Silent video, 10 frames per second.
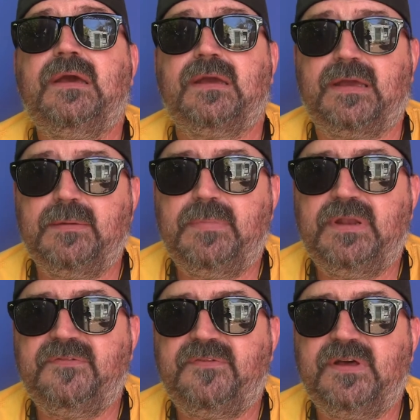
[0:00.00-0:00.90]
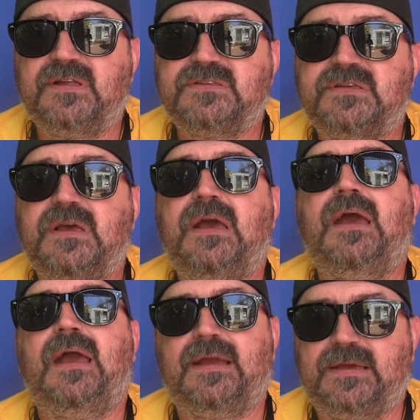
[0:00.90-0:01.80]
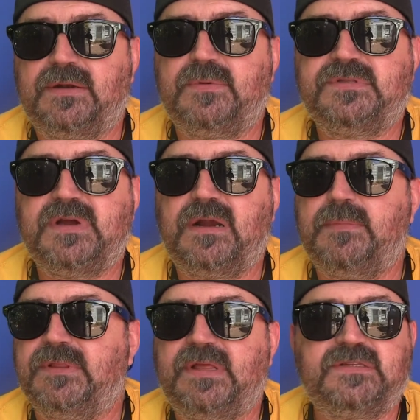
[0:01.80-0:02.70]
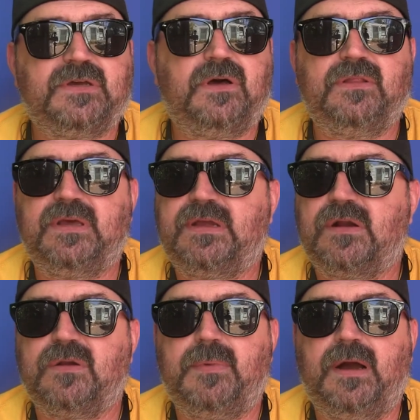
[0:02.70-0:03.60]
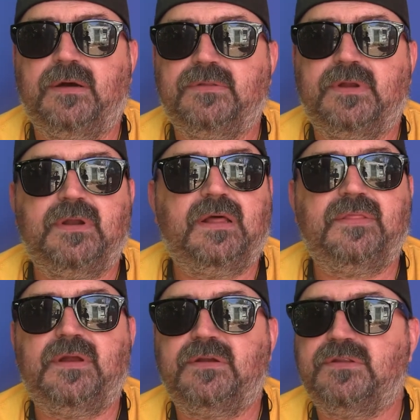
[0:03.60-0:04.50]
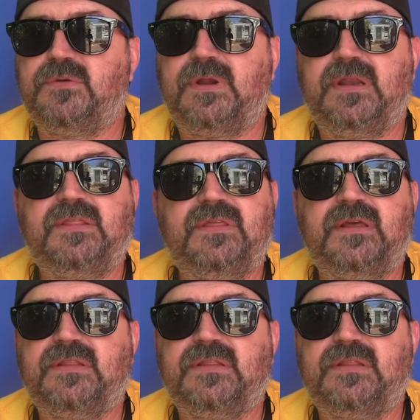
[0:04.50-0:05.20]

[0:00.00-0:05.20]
get benefits, and get a retirement. That's all they care about. They're not there to do anything.